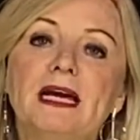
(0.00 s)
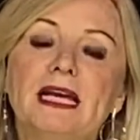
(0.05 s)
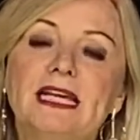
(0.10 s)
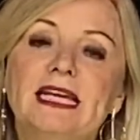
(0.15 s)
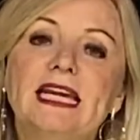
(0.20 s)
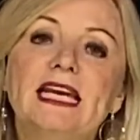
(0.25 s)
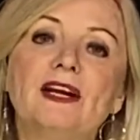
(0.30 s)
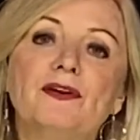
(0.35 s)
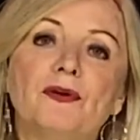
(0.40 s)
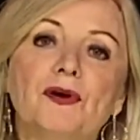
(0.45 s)

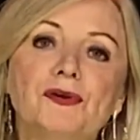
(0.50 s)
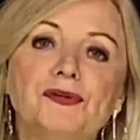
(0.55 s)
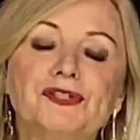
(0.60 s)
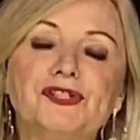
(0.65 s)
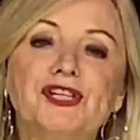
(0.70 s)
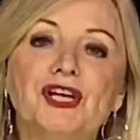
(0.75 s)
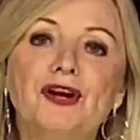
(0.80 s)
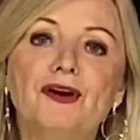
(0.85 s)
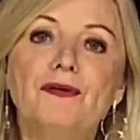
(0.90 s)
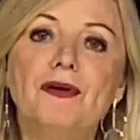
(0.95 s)
year or
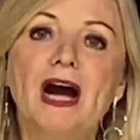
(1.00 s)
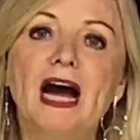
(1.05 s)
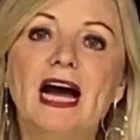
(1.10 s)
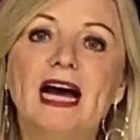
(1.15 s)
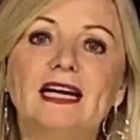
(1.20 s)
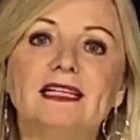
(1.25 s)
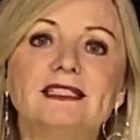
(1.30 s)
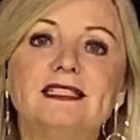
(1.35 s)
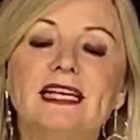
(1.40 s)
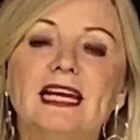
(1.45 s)
so,
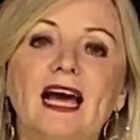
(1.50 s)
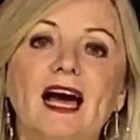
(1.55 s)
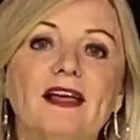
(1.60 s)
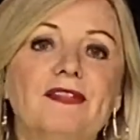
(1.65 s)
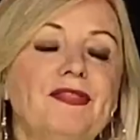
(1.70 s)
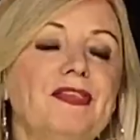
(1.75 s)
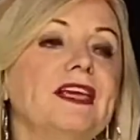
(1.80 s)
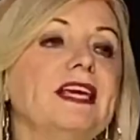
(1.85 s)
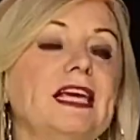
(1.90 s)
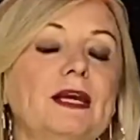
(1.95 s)
and I
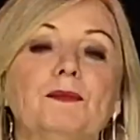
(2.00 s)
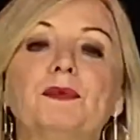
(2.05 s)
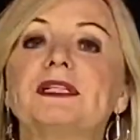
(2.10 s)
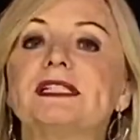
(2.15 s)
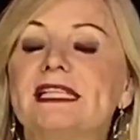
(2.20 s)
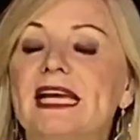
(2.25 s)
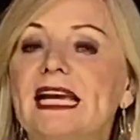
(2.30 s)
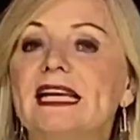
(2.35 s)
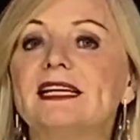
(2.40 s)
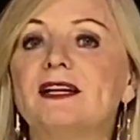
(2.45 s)
think it will
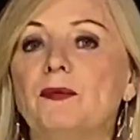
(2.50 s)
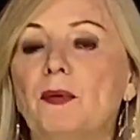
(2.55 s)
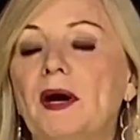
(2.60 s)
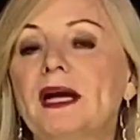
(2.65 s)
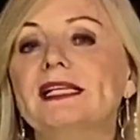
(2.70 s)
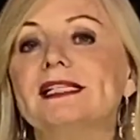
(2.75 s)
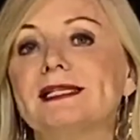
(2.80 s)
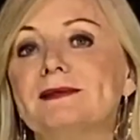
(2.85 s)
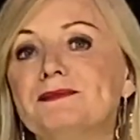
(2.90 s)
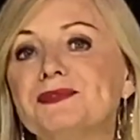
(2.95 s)
take
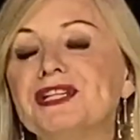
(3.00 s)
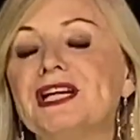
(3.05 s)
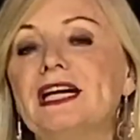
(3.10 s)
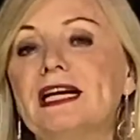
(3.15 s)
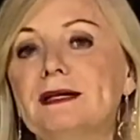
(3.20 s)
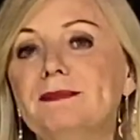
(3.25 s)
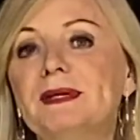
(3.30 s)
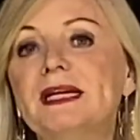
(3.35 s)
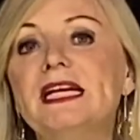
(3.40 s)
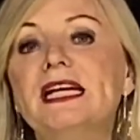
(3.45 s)
quite some
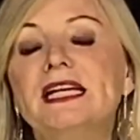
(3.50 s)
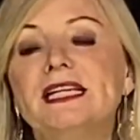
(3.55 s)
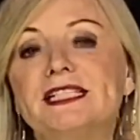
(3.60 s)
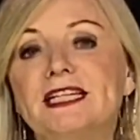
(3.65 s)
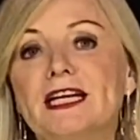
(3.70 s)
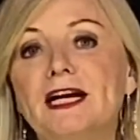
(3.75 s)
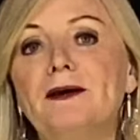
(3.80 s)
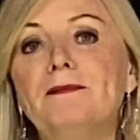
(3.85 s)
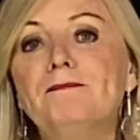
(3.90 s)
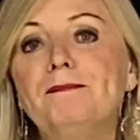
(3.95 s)
time to
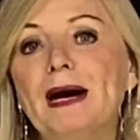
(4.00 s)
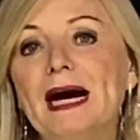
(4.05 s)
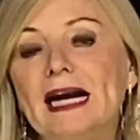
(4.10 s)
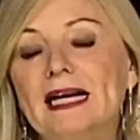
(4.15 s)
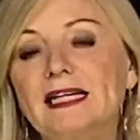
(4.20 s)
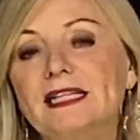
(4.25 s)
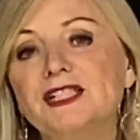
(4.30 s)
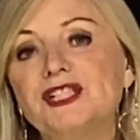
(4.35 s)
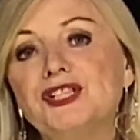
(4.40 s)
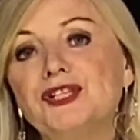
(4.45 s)
come
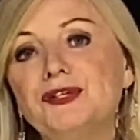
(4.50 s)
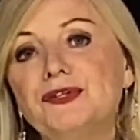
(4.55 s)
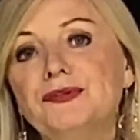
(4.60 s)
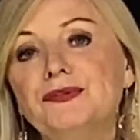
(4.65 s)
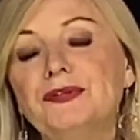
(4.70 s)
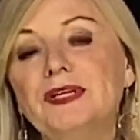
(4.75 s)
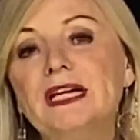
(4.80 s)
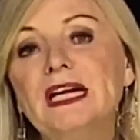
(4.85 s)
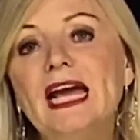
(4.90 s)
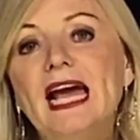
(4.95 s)
back
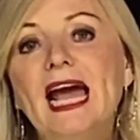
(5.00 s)
to